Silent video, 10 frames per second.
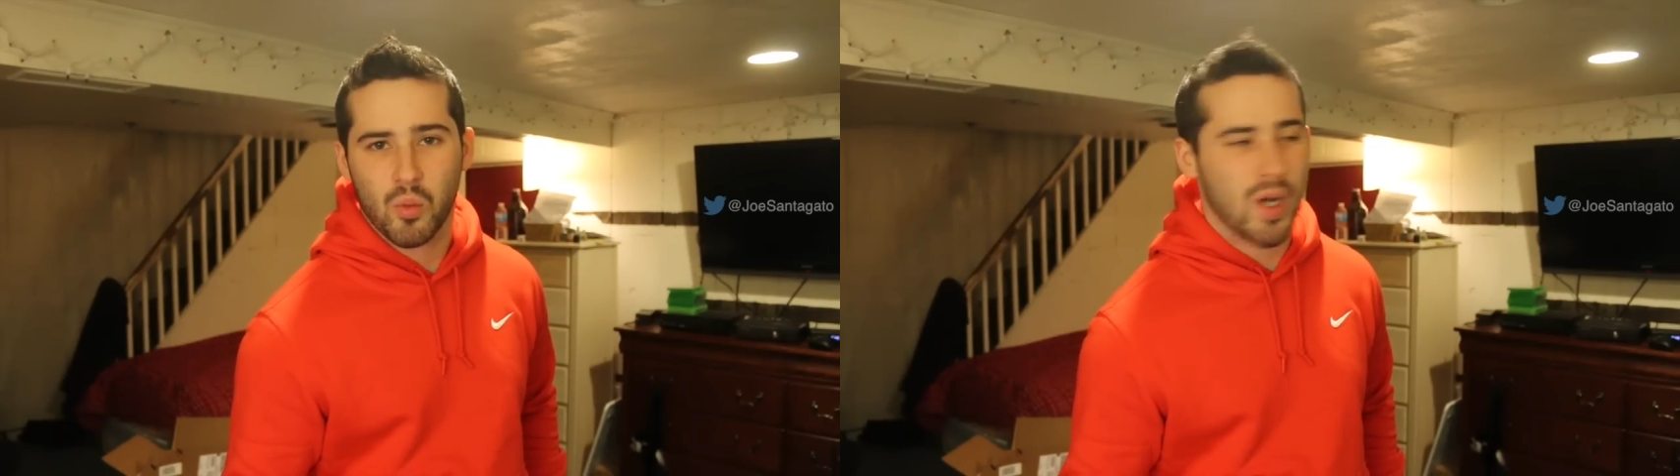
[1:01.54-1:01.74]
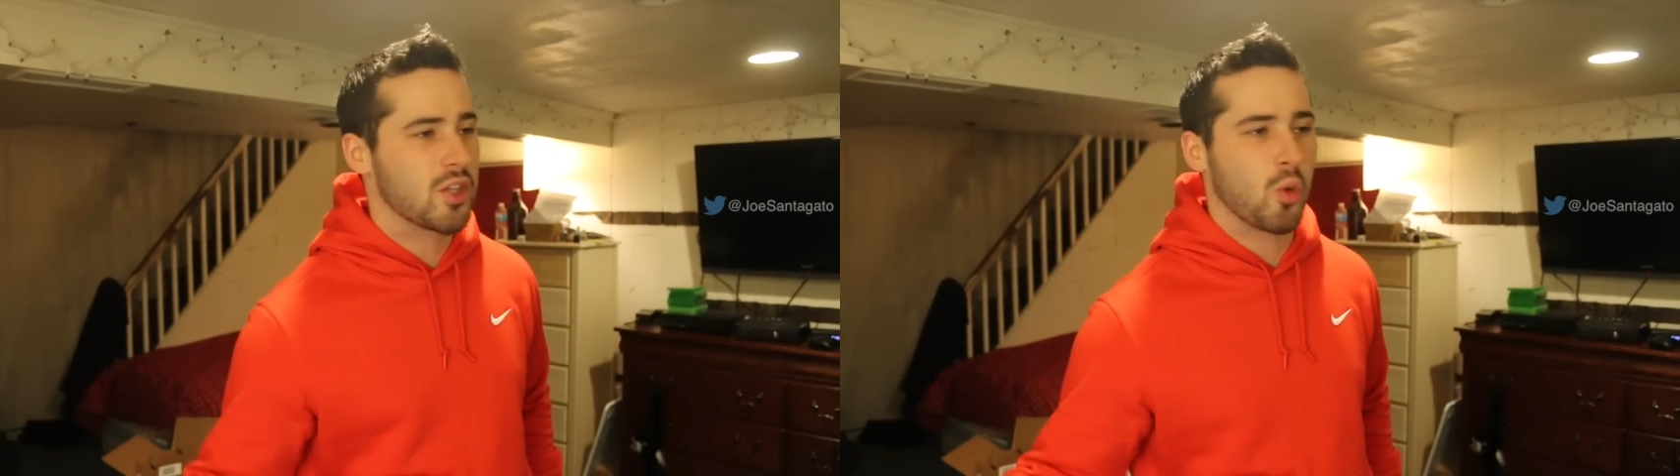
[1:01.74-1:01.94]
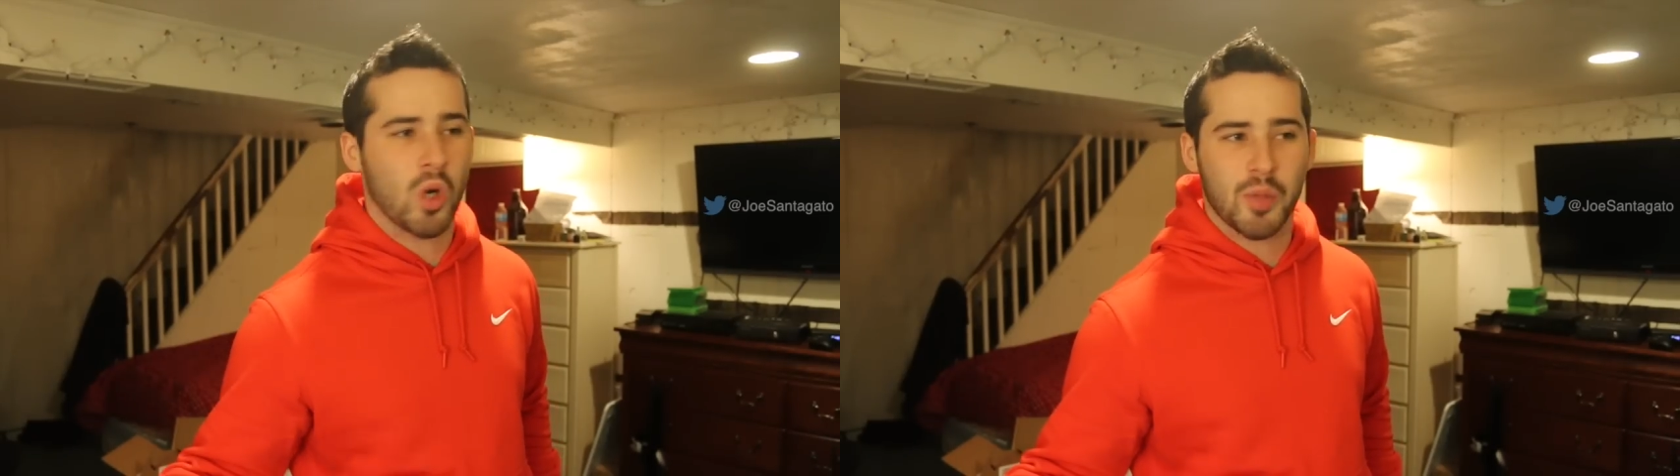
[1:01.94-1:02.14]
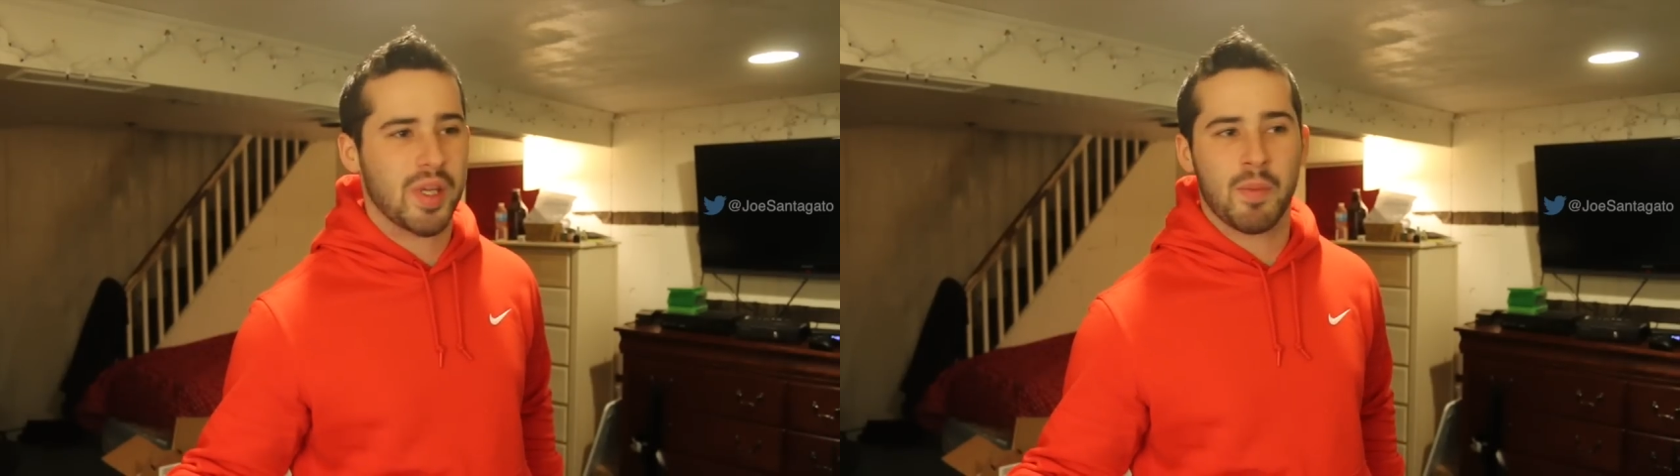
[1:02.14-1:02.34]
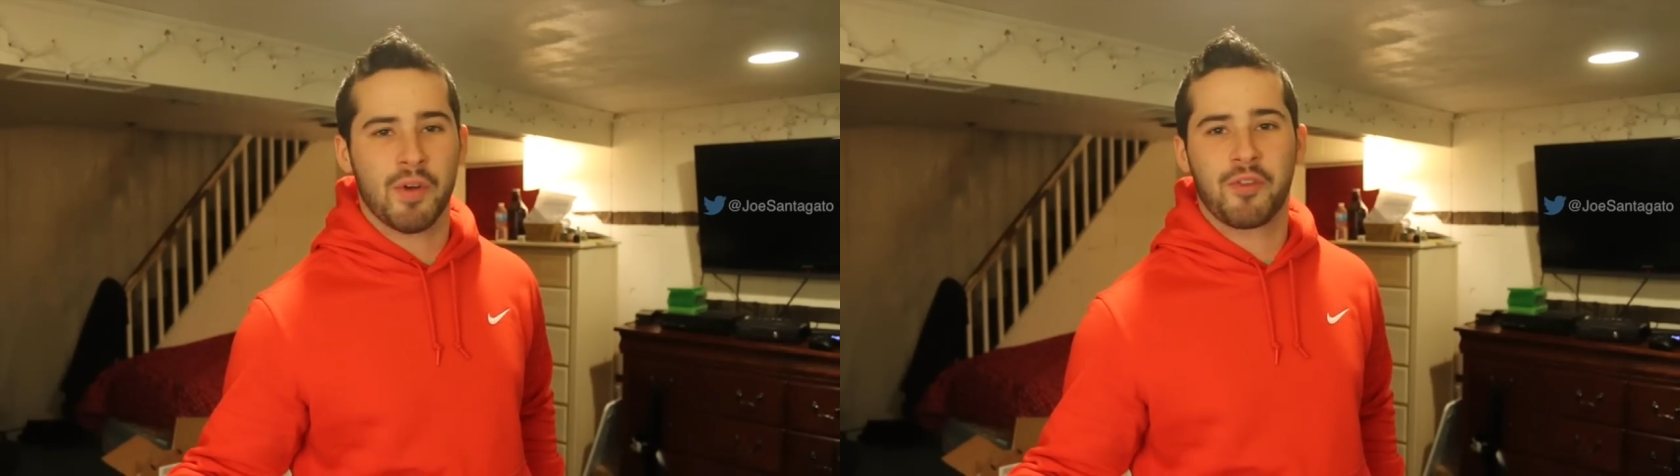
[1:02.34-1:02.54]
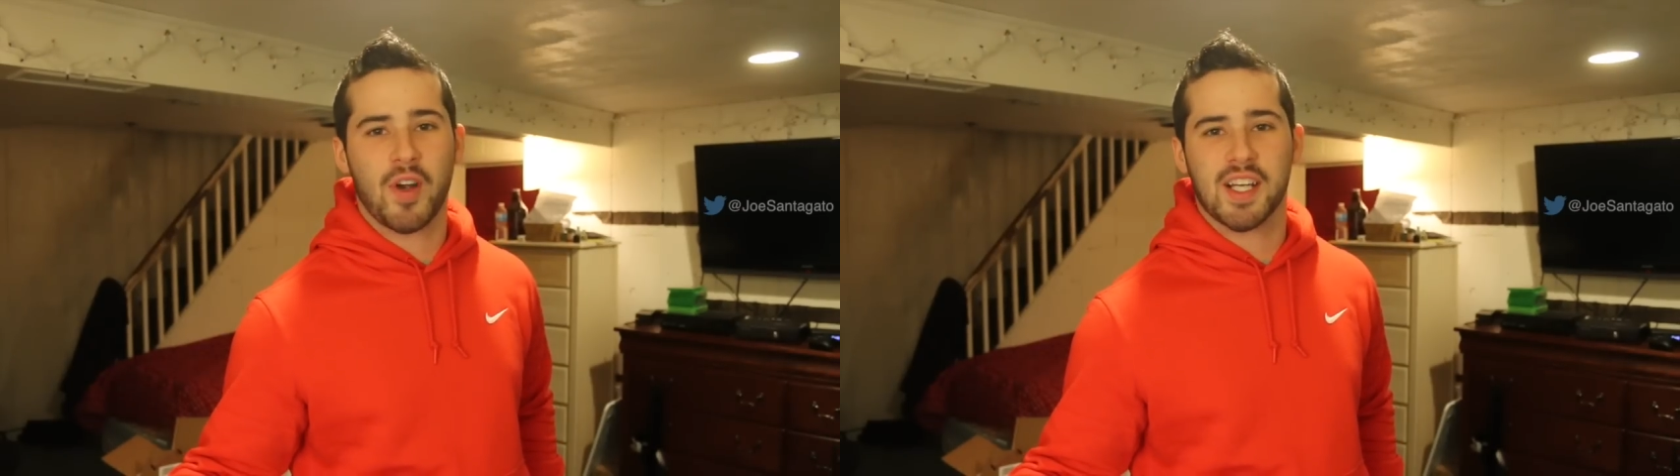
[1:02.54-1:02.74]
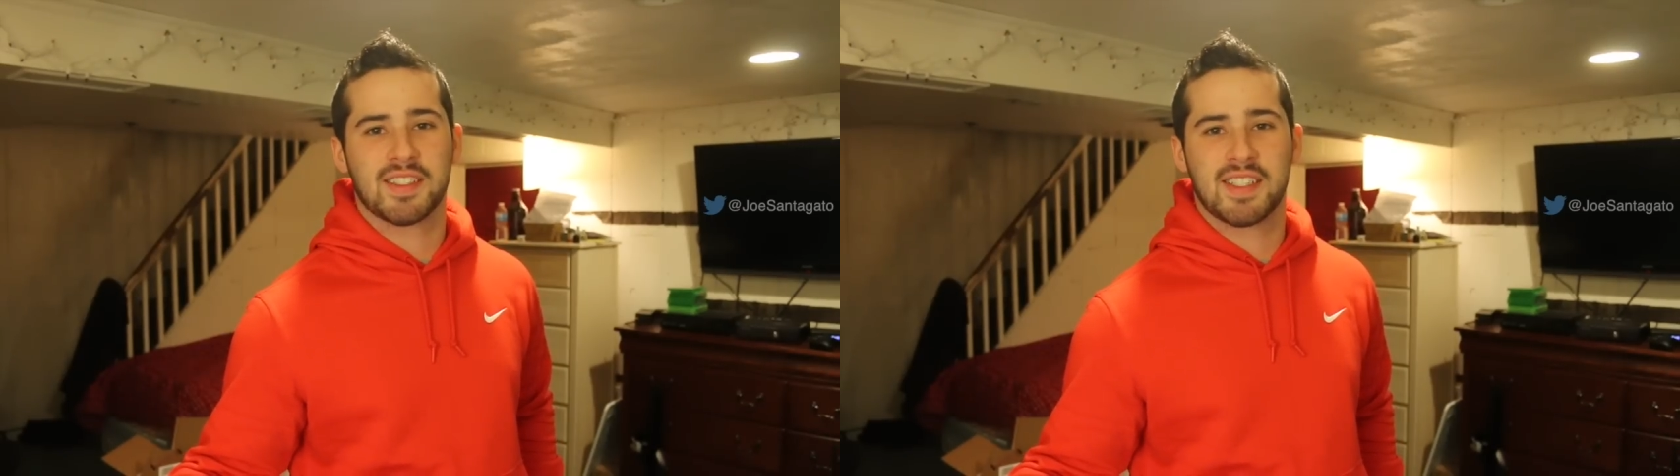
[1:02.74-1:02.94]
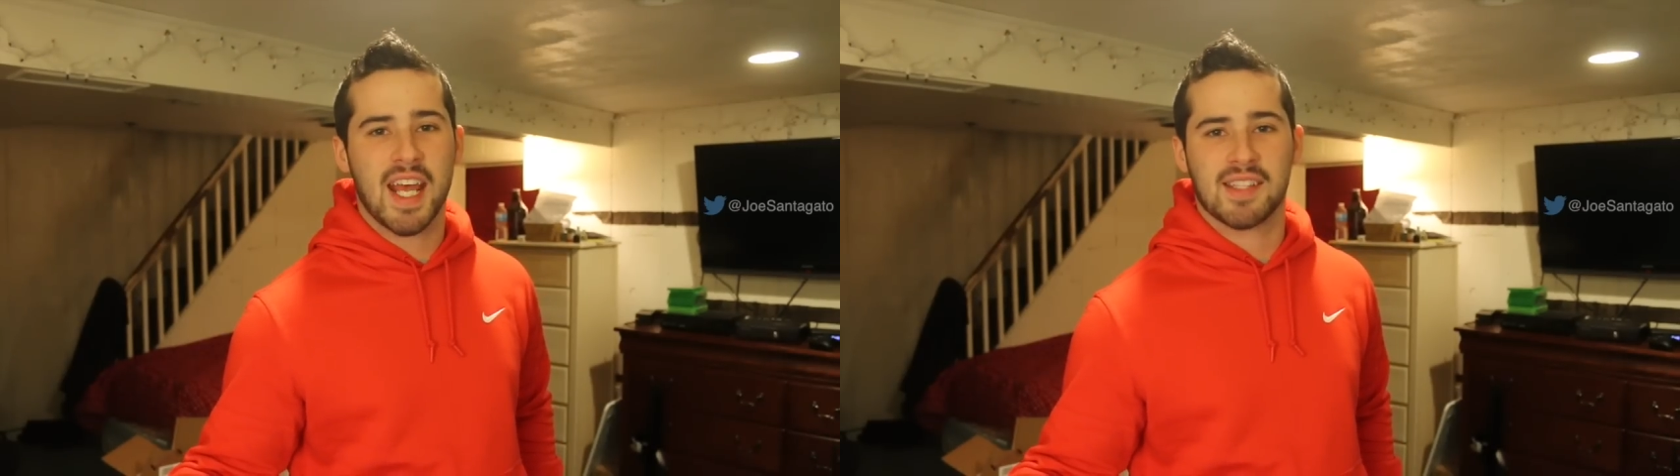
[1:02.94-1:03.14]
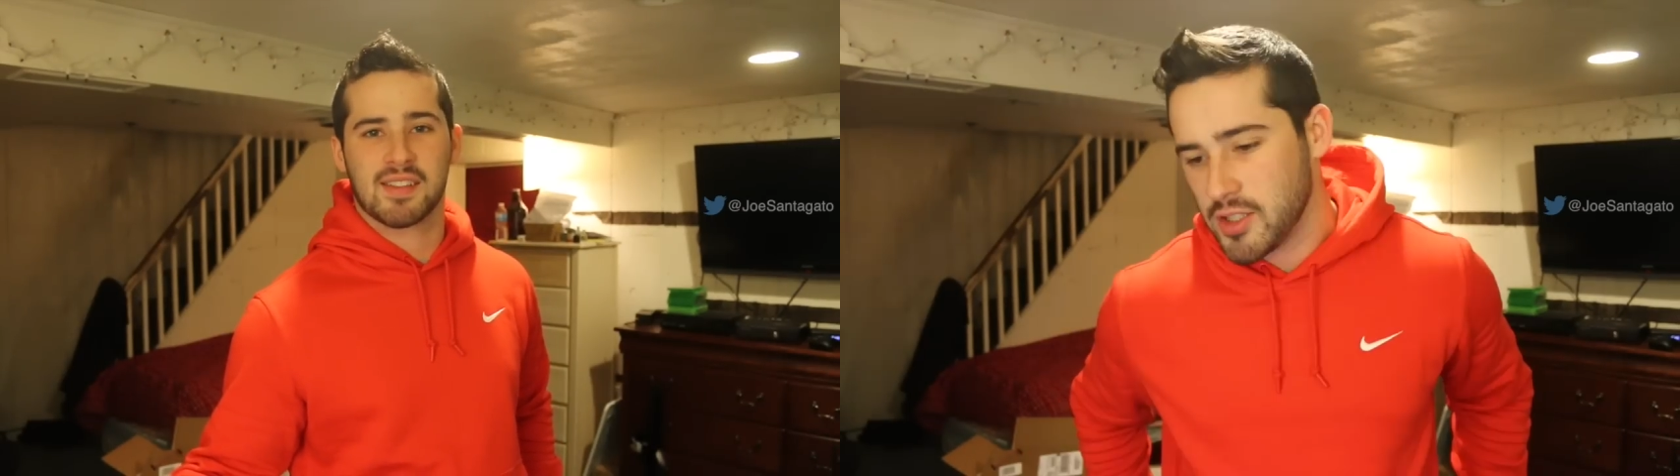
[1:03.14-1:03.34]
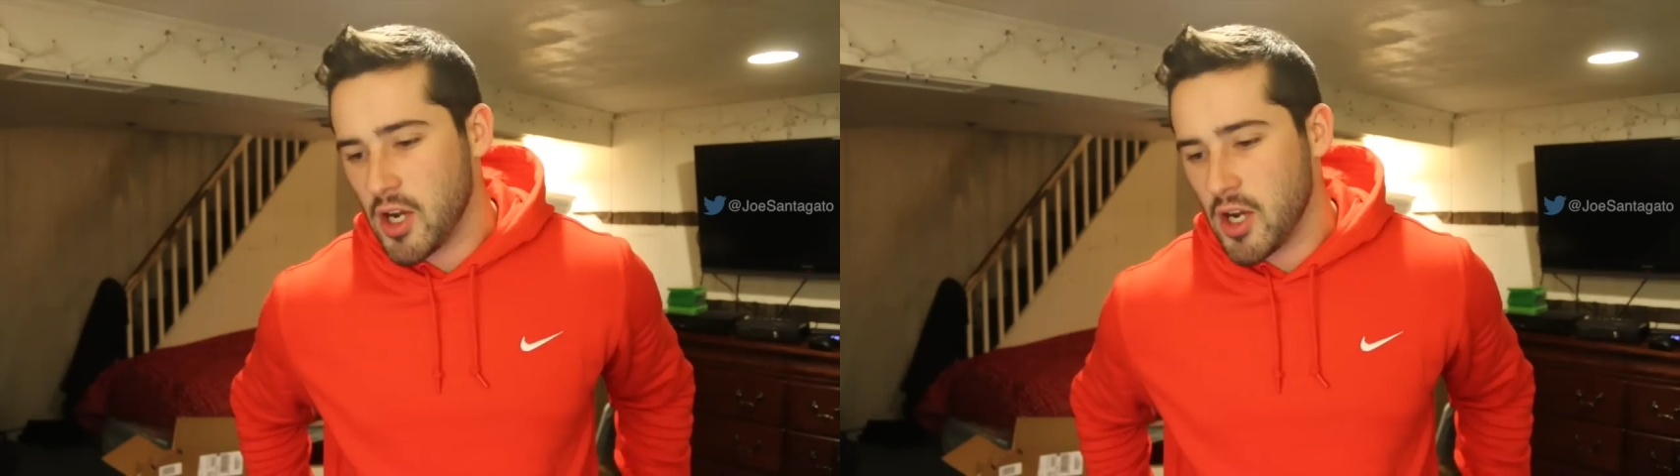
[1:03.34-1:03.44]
When did the world become afraid of tits?